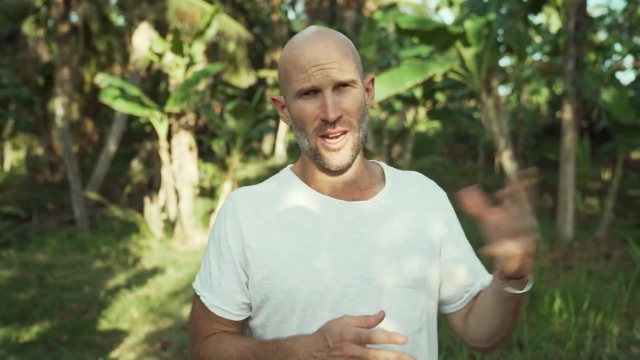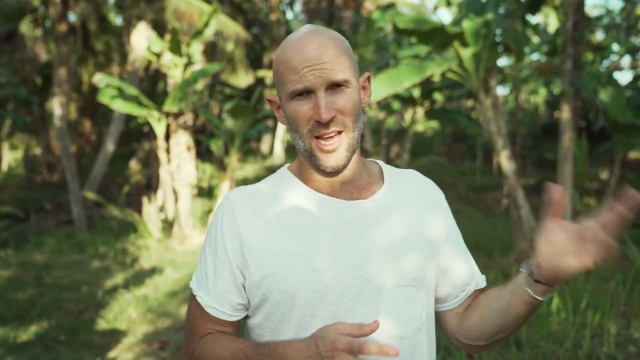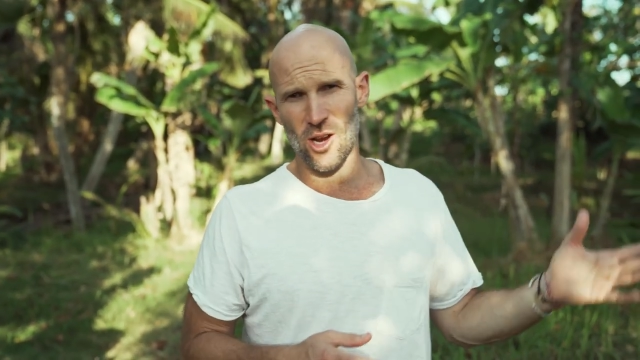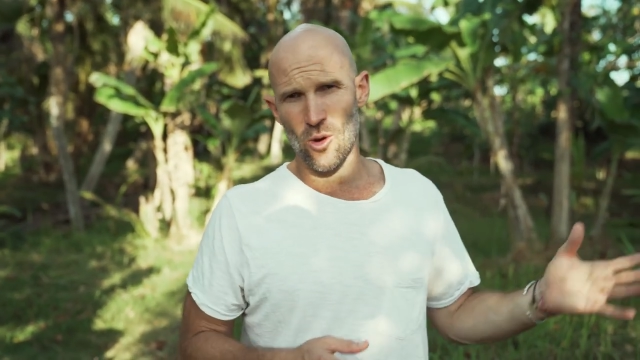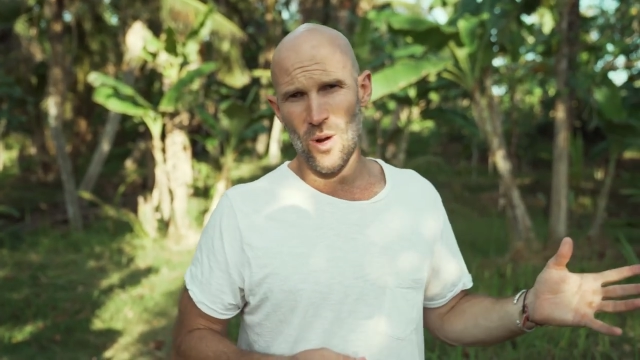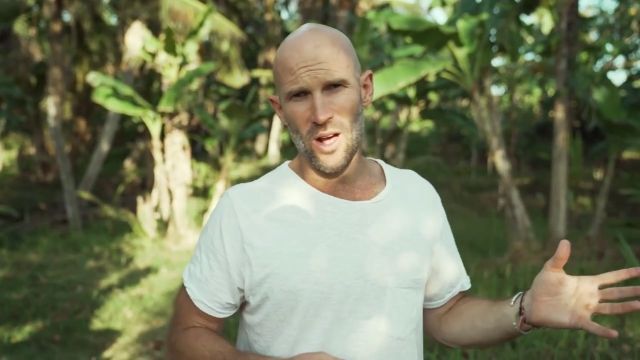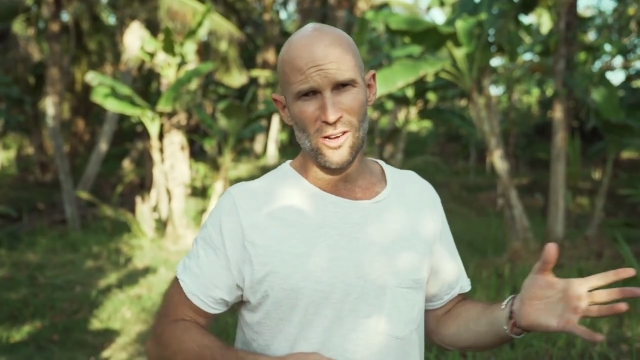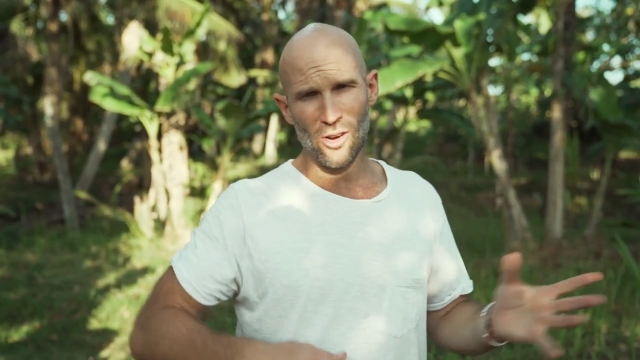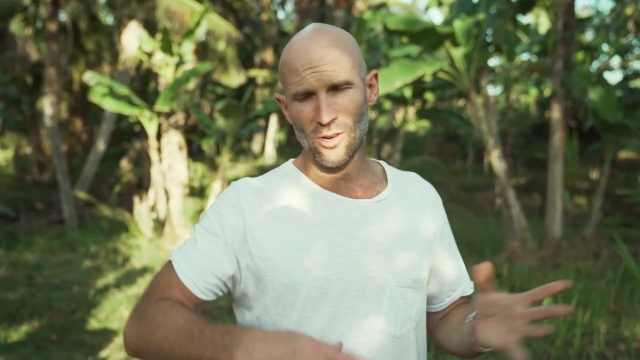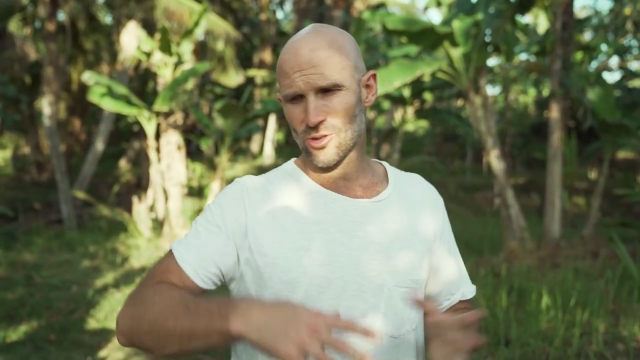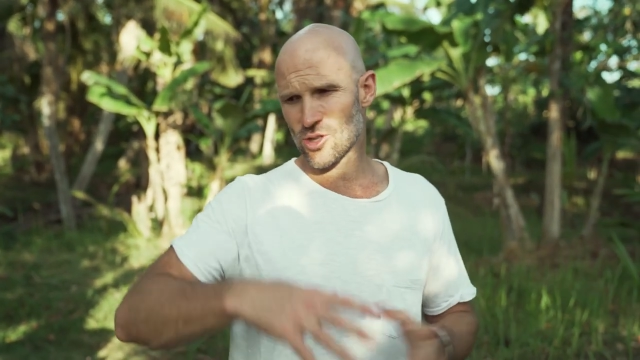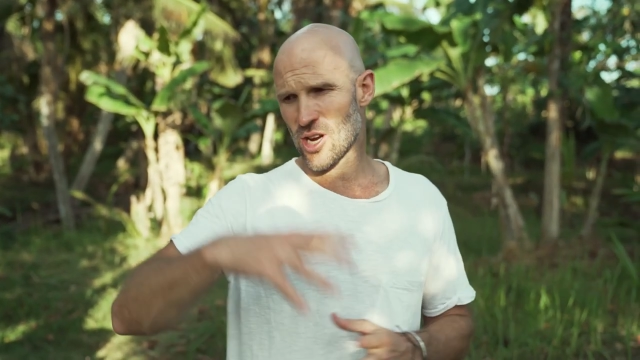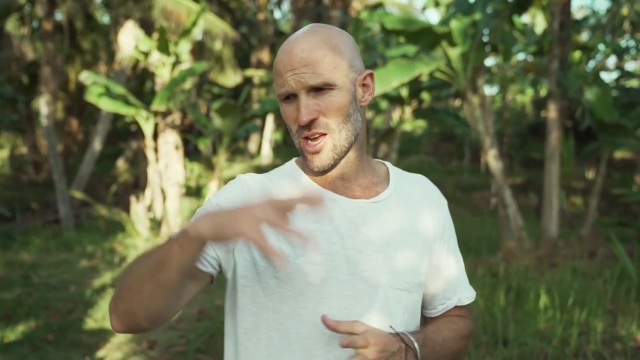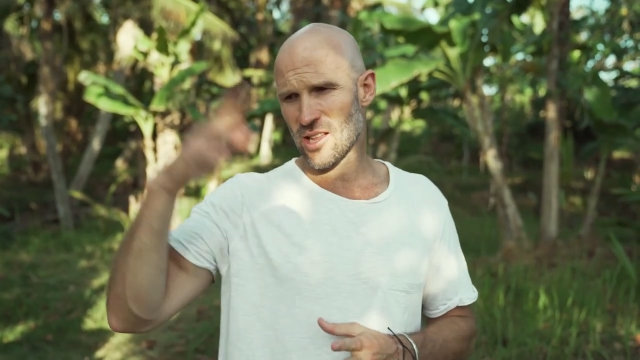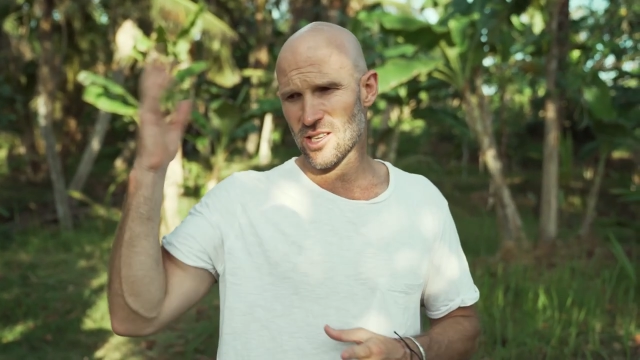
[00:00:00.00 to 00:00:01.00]
day no alcohol
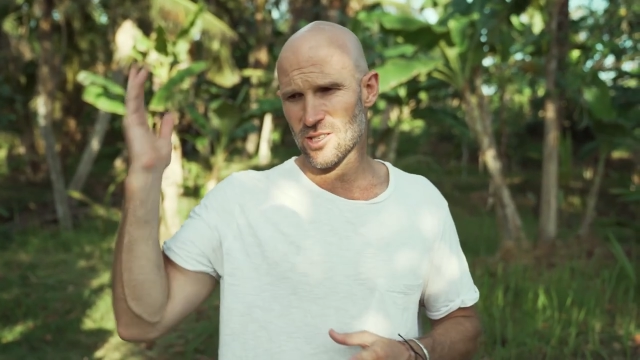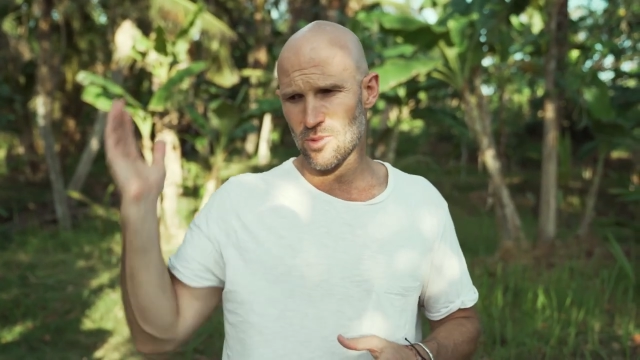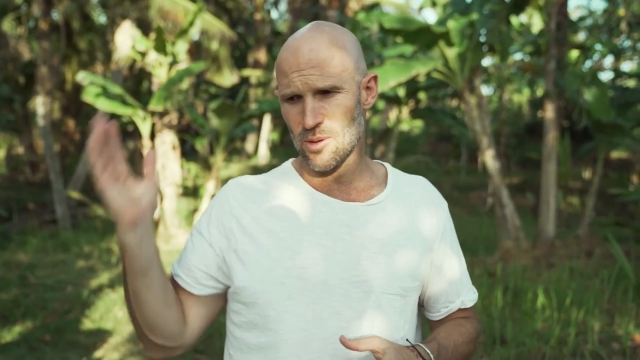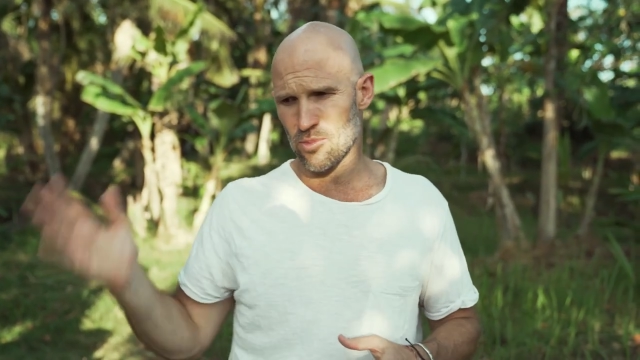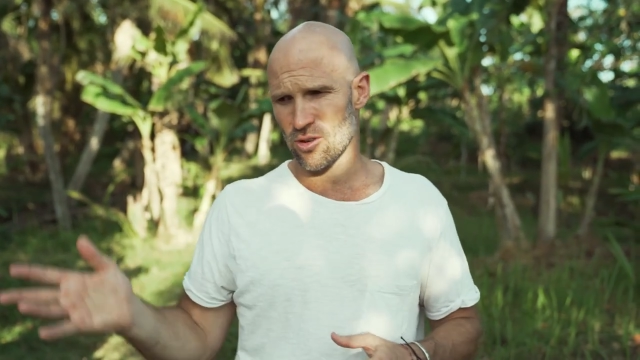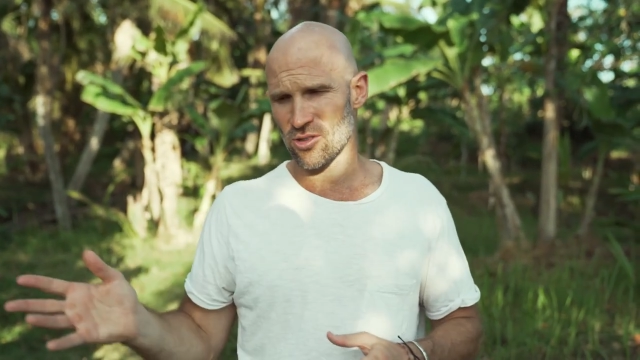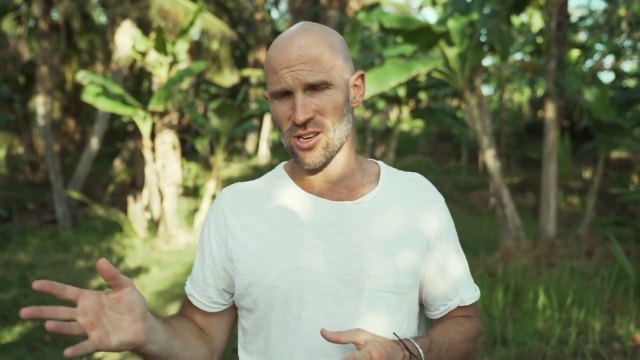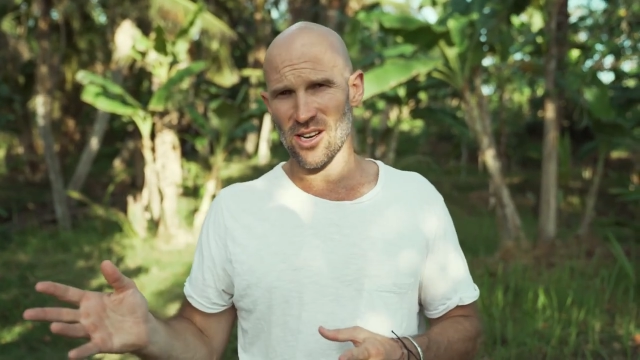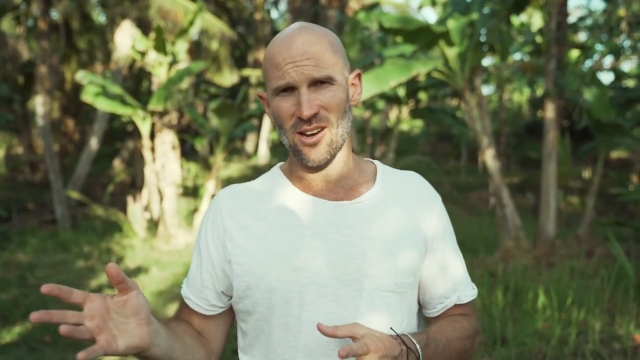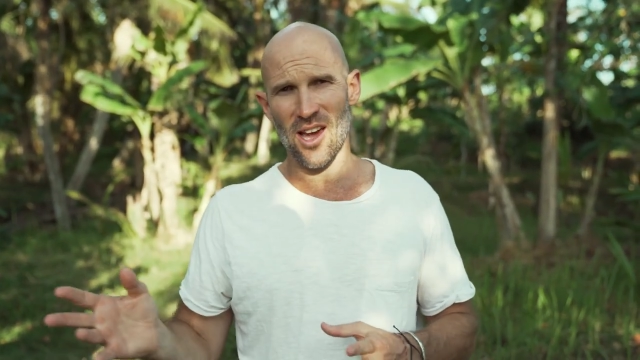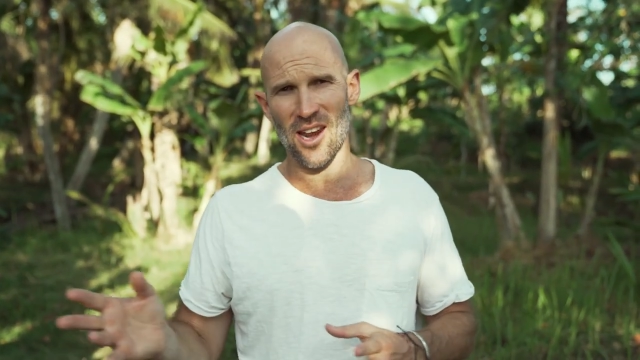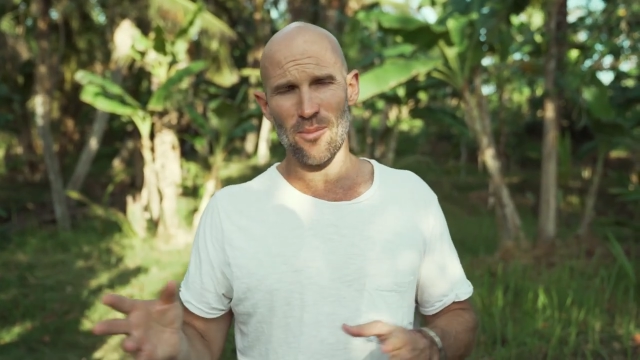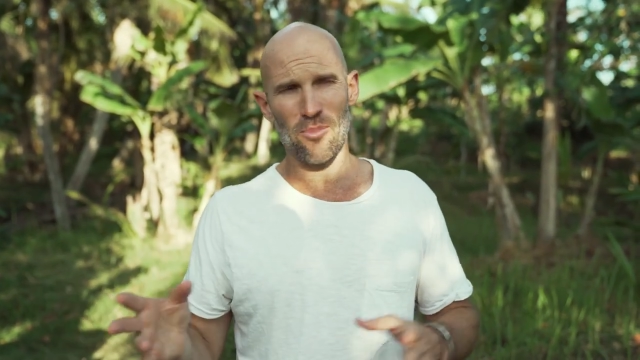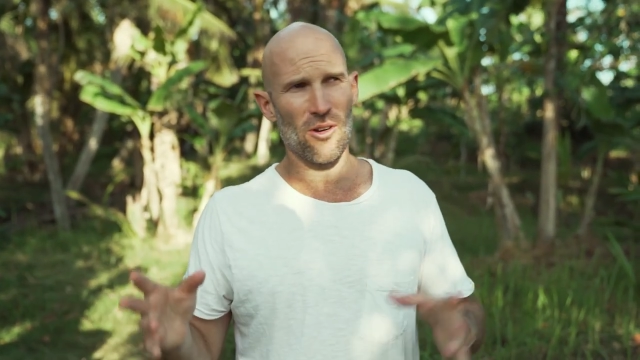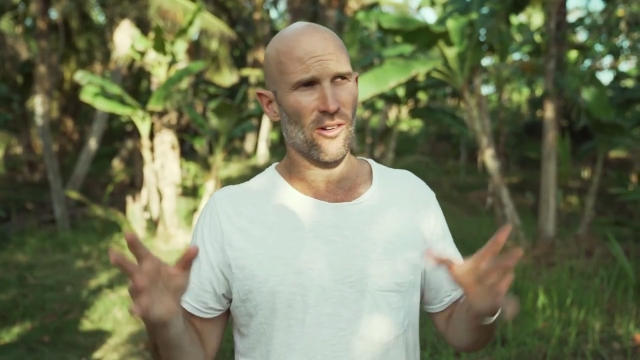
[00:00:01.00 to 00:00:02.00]
challenge, my Project
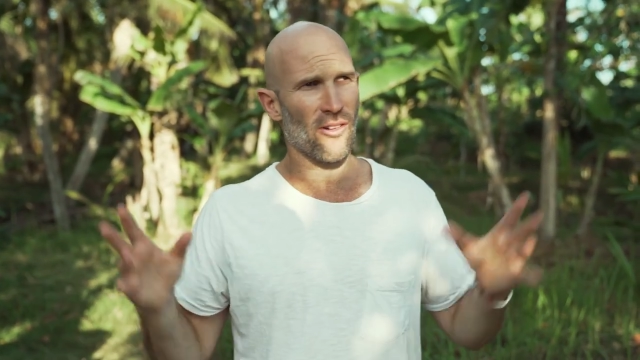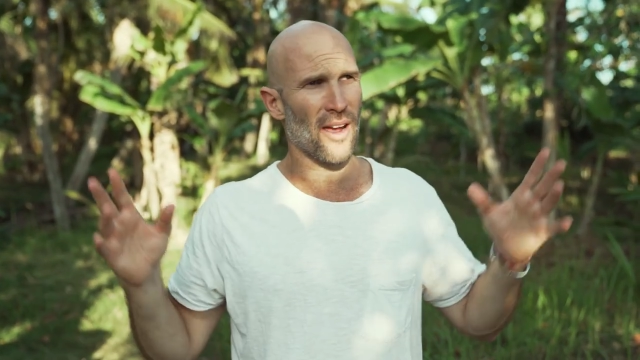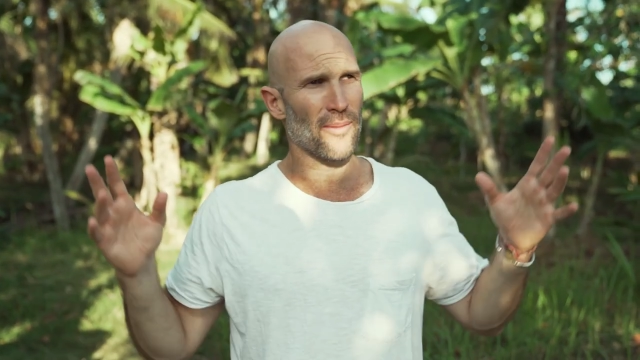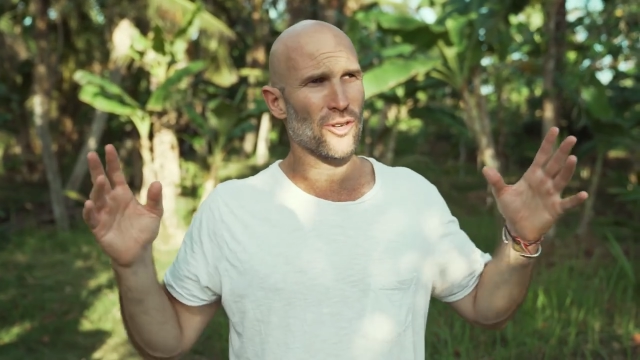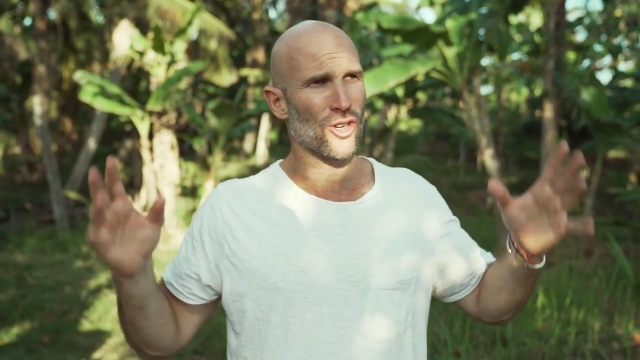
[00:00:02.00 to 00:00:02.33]
90 program.